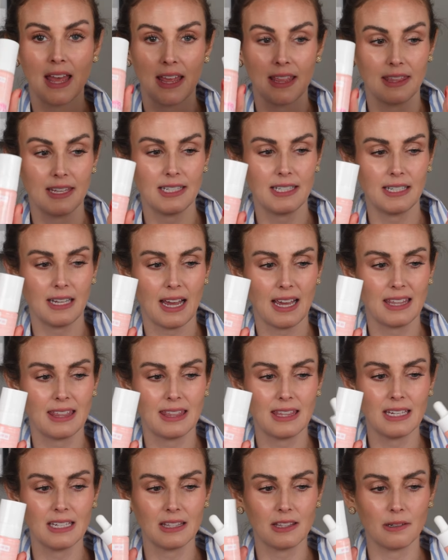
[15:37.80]
This, I
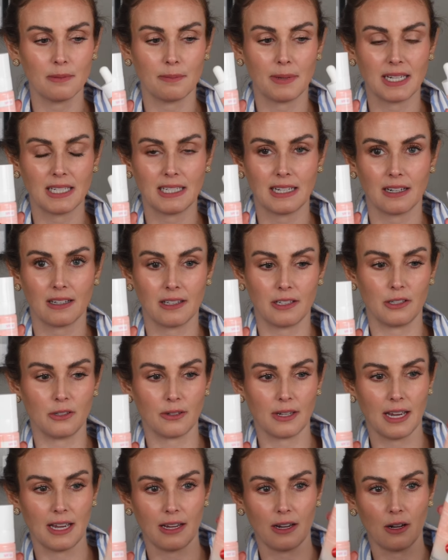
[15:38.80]
think they're based out of the
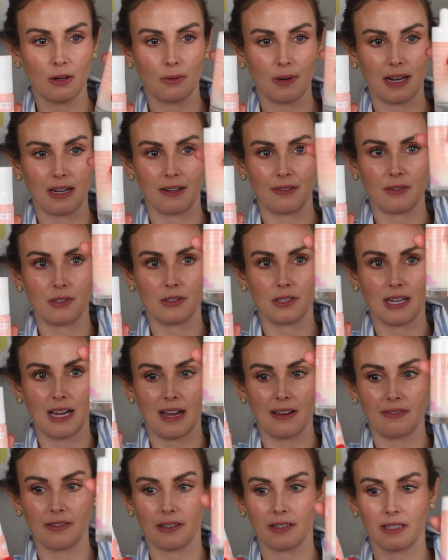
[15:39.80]
UK. Oh wow, I've used
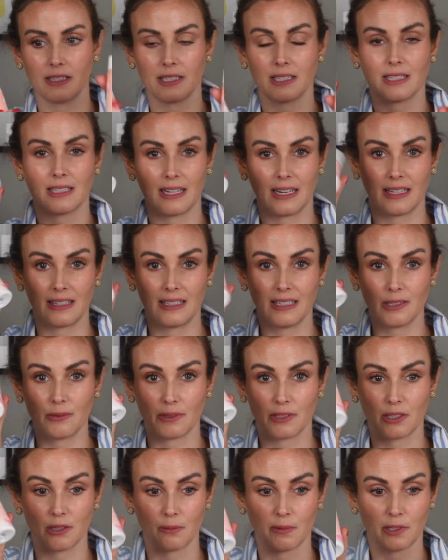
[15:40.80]
half of this and this
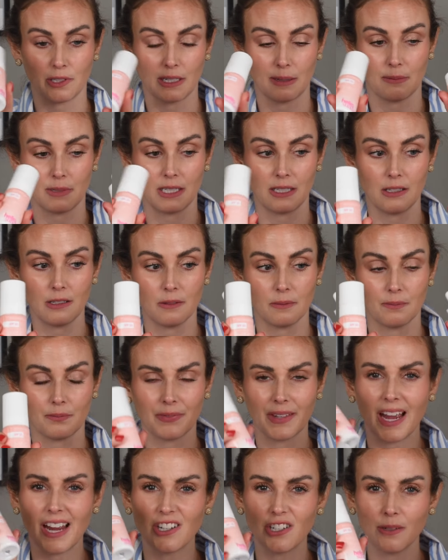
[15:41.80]
one's almost empty too.
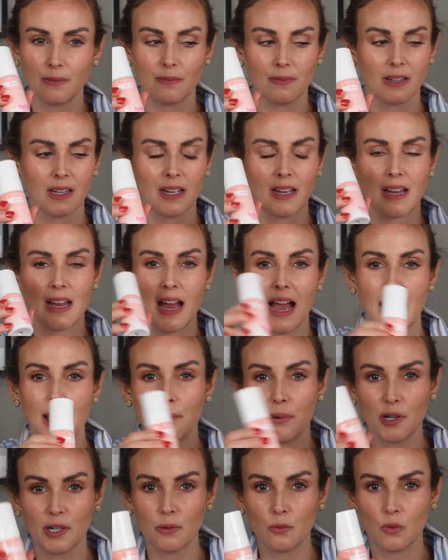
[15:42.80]
I should, I
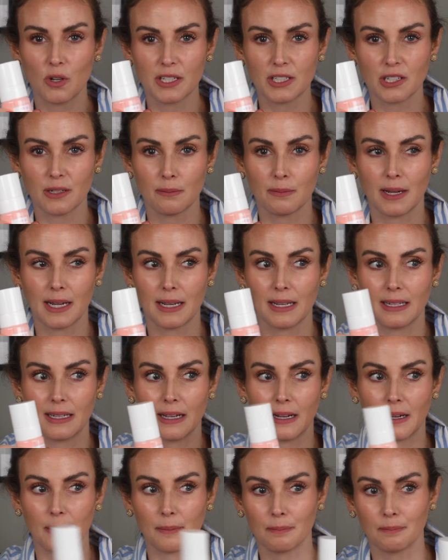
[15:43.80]
put ones on my
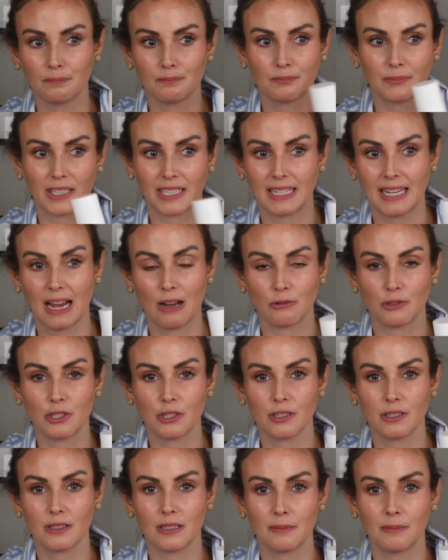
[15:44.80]
um, like
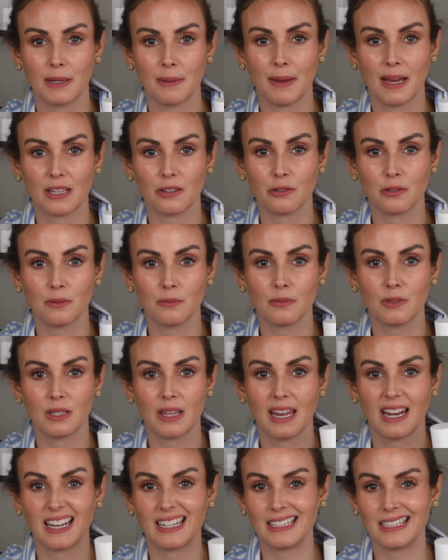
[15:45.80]
counter in my bathroom
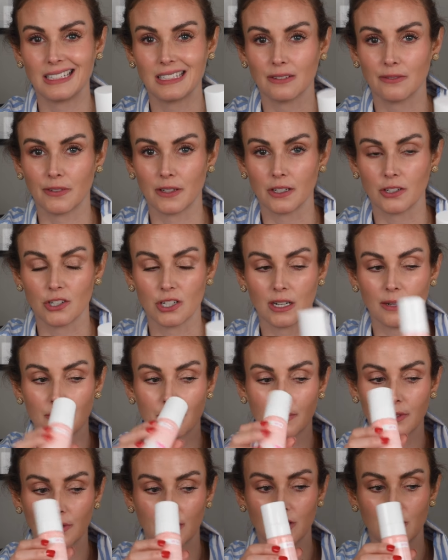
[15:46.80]
that I need to finish up,
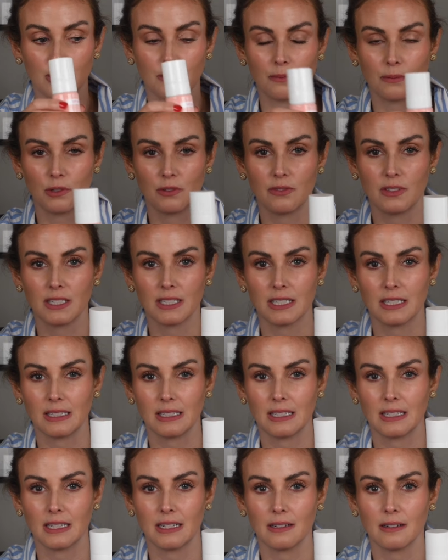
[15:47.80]
so I should move these
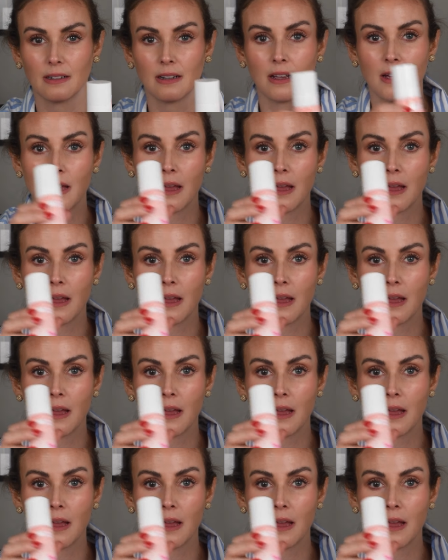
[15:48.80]
into there.